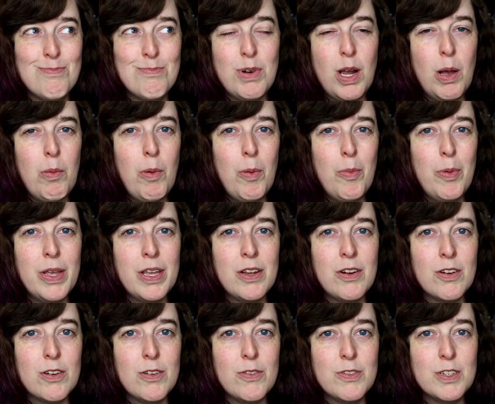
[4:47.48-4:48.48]
probably
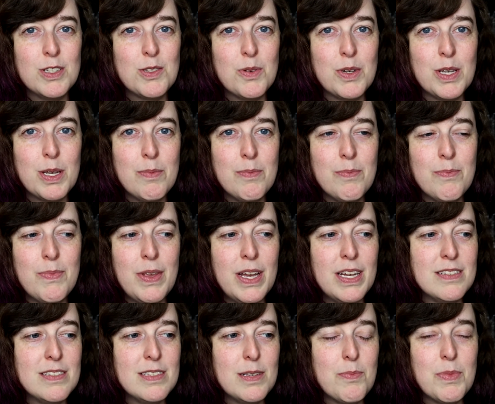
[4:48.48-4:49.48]
Colonel Fitzwilliam
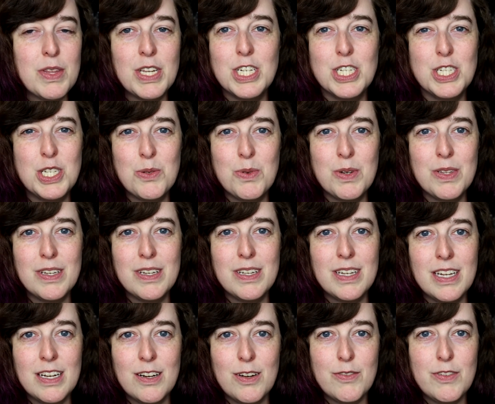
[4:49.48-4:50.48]
has something to do with it,
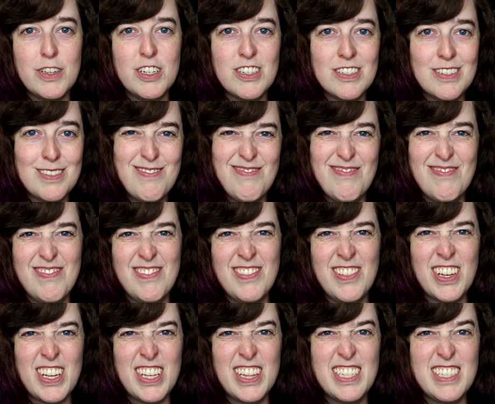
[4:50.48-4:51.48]
if you just
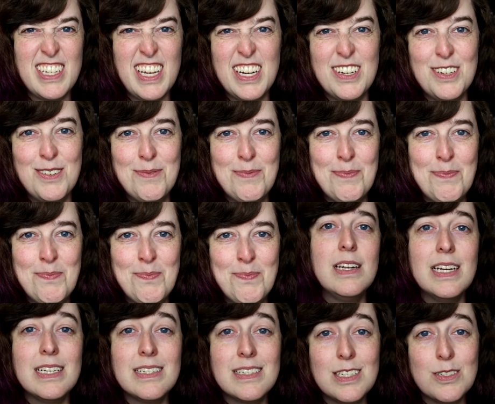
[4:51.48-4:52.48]
look at the title.
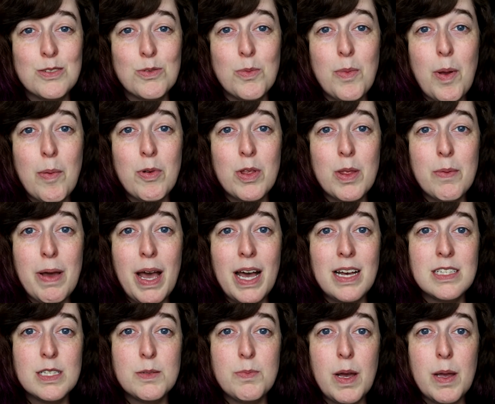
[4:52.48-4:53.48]
Next is Remember the
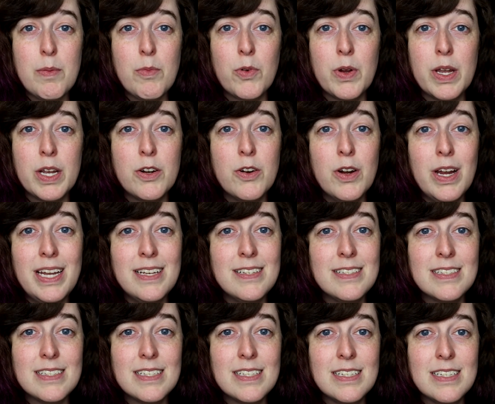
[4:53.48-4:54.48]
Past by Maria
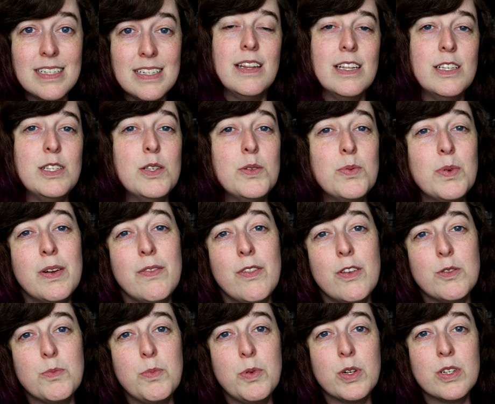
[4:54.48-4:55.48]
Grace. This is one of
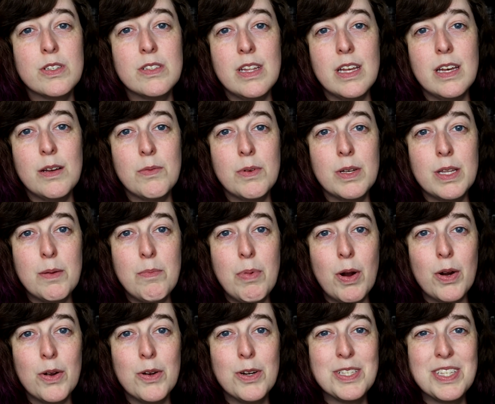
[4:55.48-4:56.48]
those books that really
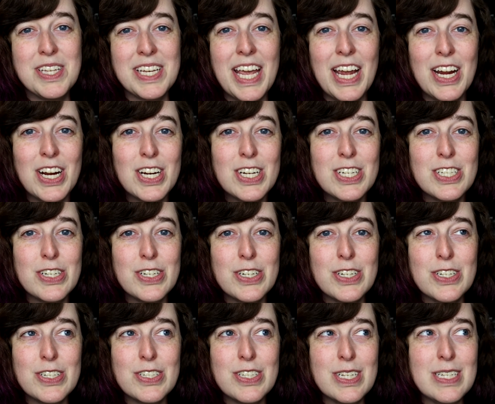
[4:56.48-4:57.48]
borrows the
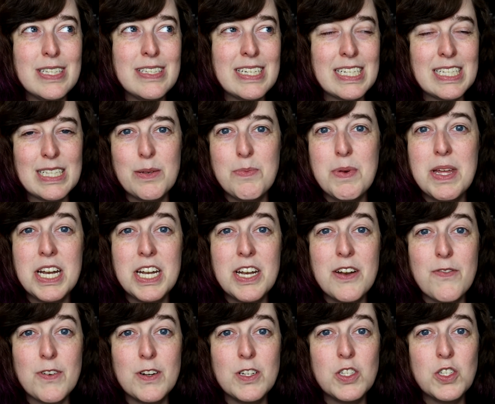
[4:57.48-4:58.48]
characters and sticks them in a
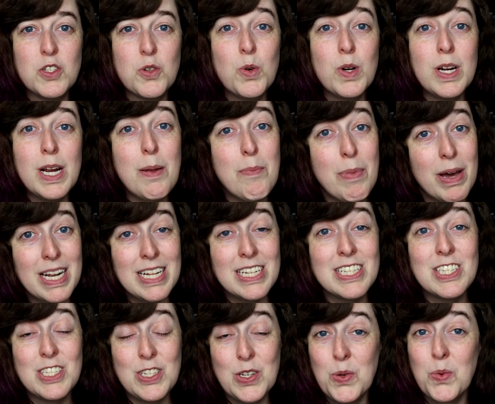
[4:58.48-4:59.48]
different story, but
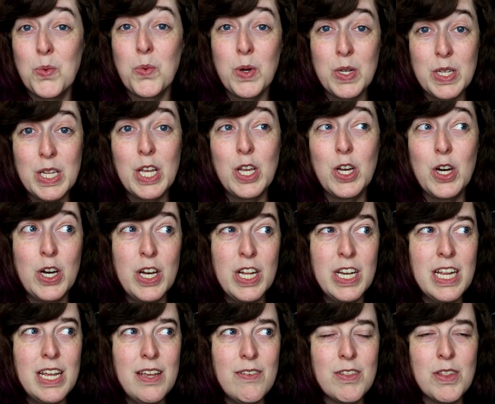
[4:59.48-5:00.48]
it's still really
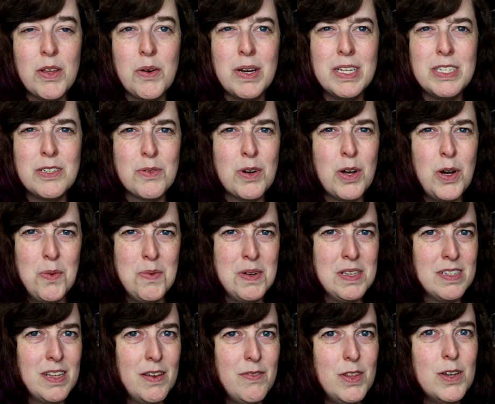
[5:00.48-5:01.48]
good, even though I don't
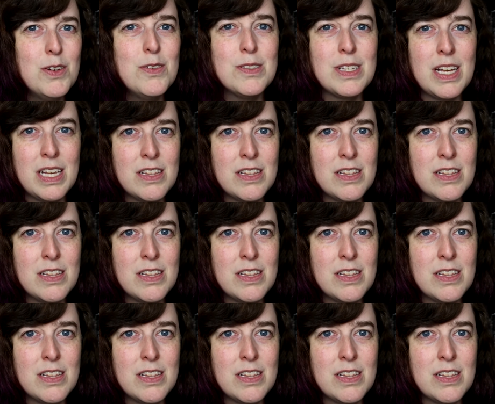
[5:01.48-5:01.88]
always love those. I